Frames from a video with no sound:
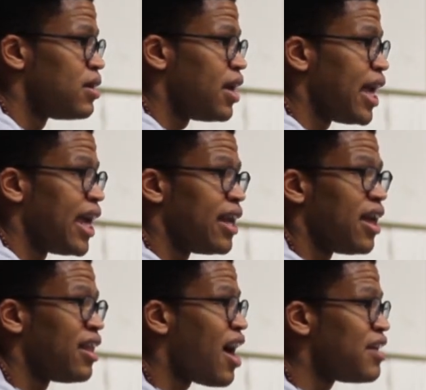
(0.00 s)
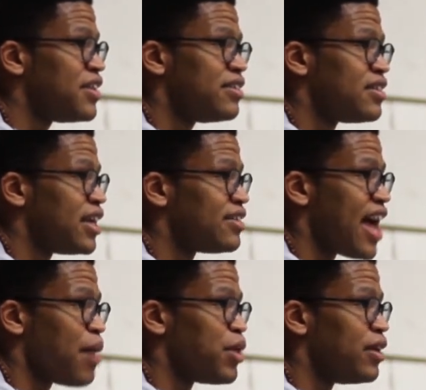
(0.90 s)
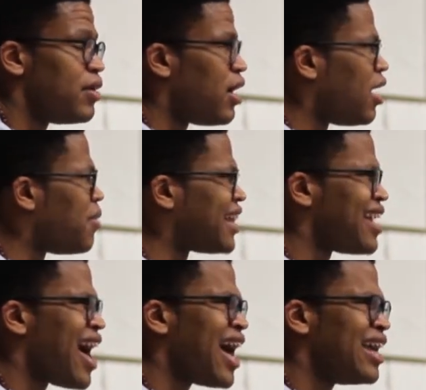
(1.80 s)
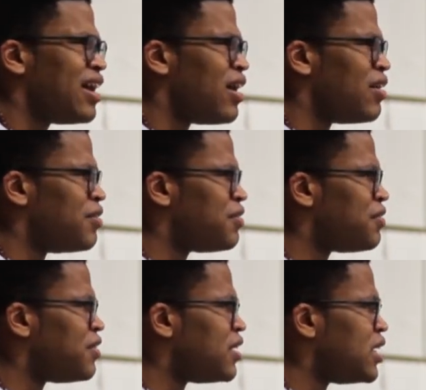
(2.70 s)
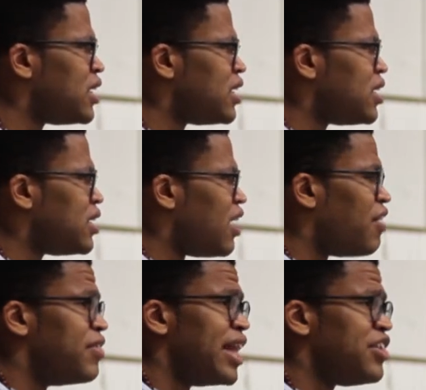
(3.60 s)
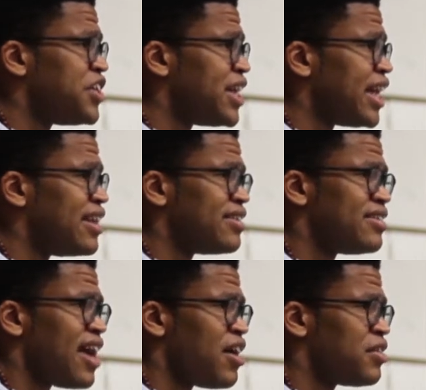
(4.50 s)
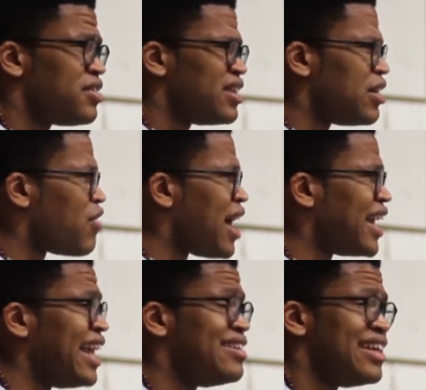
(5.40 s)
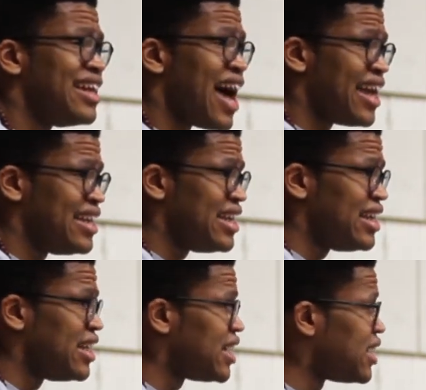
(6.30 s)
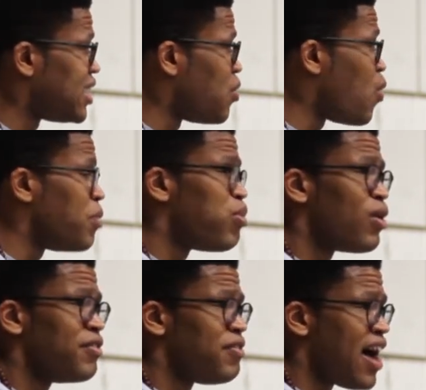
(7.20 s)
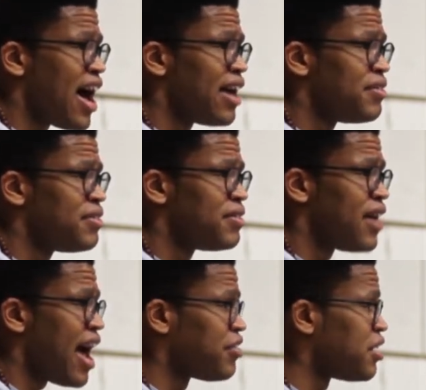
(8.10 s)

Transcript: And a lot of these things happened. At the height of lynching in the South in around 1890, 1.5 African